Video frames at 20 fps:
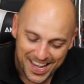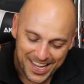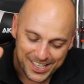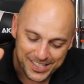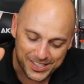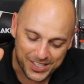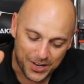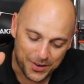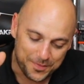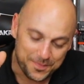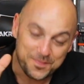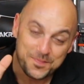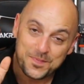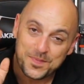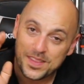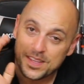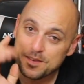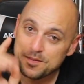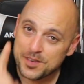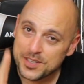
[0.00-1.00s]
So
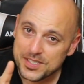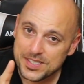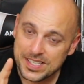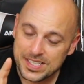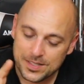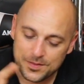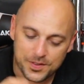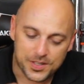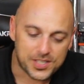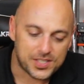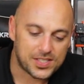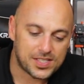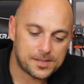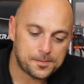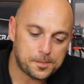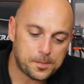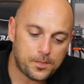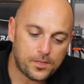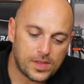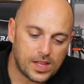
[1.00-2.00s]
first things first,
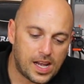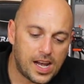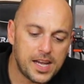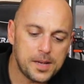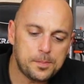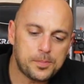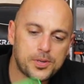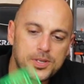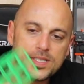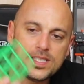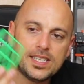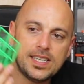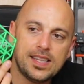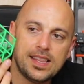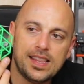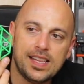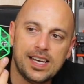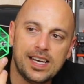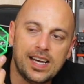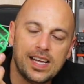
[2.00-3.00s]
I
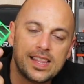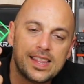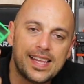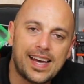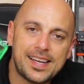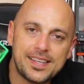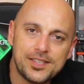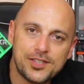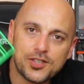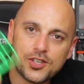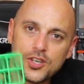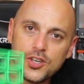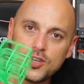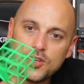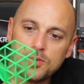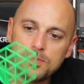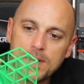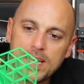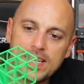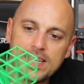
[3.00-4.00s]
printed the lattice
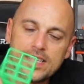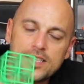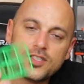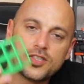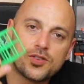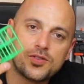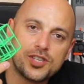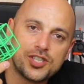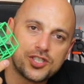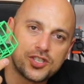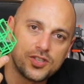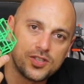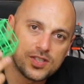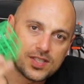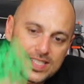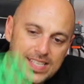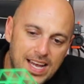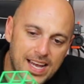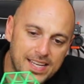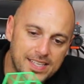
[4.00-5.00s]
cube in its original
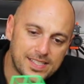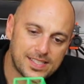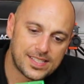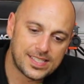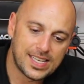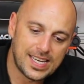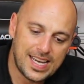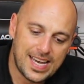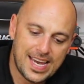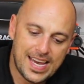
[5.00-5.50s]
size.